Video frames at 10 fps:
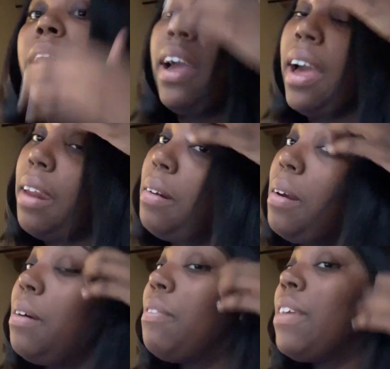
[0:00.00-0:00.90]
I don't
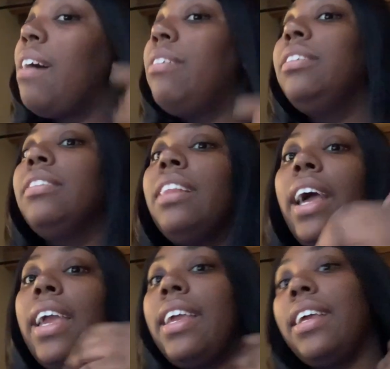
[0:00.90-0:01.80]
know if y'all
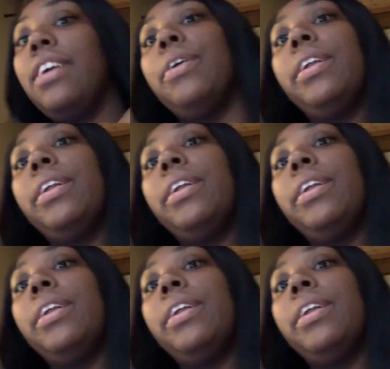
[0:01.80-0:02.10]
like it or